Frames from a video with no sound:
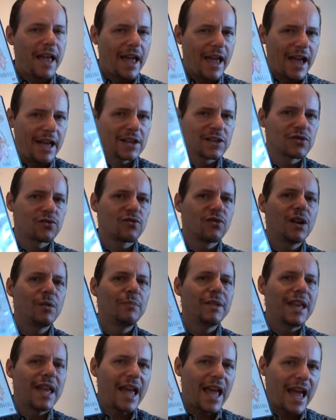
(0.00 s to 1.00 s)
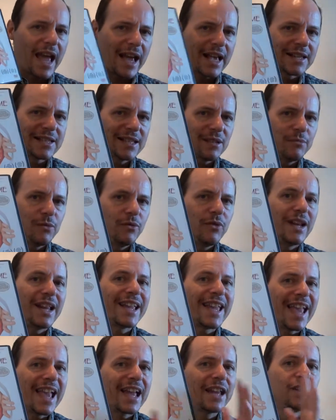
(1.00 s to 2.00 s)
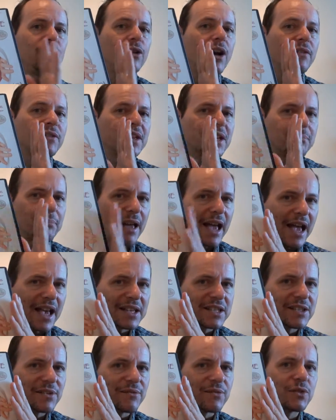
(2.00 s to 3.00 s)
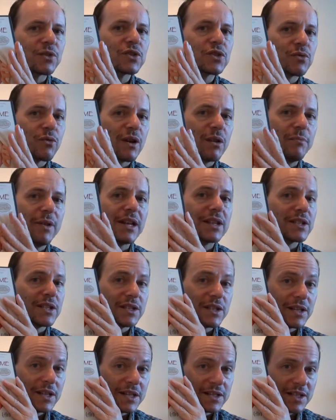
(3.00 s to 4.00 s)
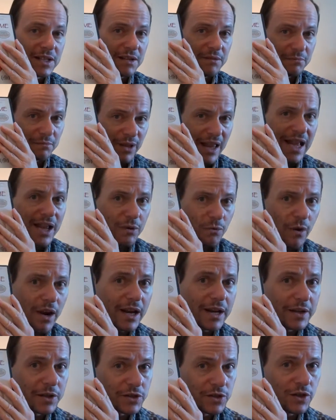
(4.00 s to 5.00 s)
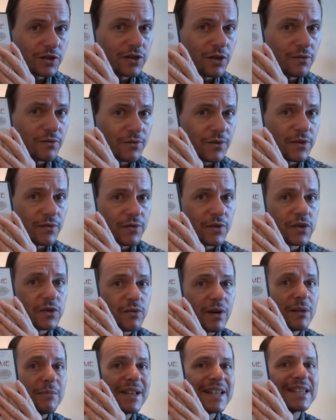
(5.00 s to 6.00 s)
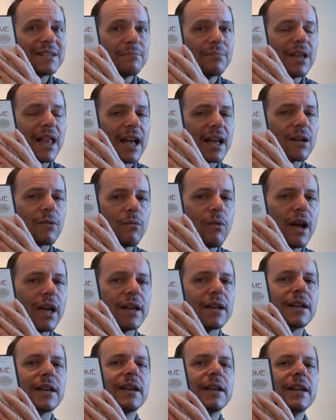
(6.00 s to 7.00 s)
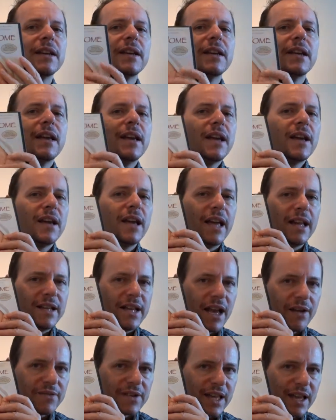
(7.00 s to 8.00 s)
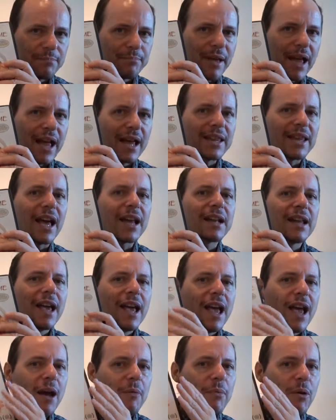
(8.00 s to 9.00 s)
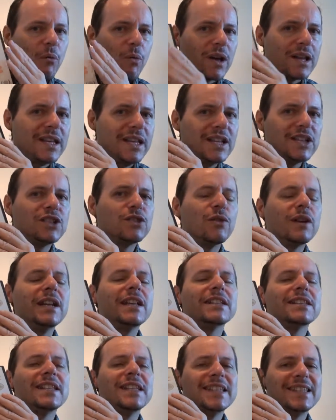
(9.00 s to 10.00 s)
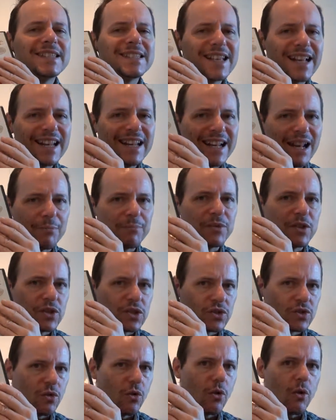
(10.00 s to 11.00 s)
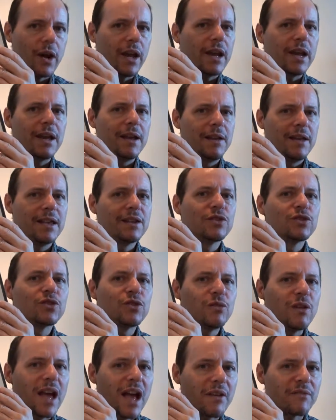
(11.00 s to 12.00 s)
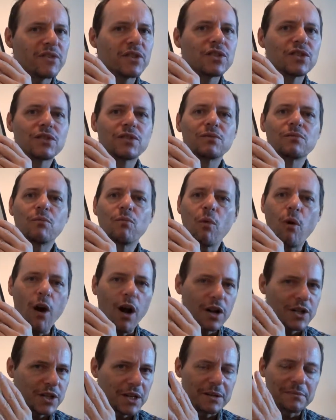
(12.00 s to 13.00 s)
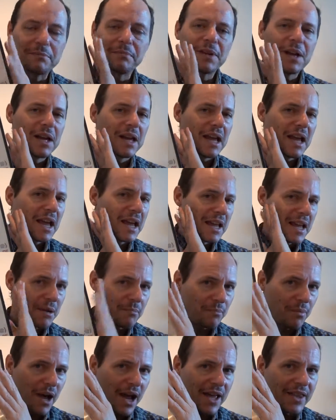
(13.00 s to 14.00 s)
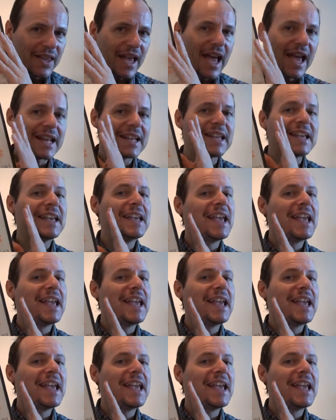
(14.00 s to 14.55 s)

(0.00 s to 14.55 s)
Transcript: Extremely excellent movie. Again, you have to get past the first 20 minutes, and it's in black and white. It starts out for the first 20 minutes in black and white, and you have to get by that. But what he's doing is he's setting up the story, so you have to watch it and get by that,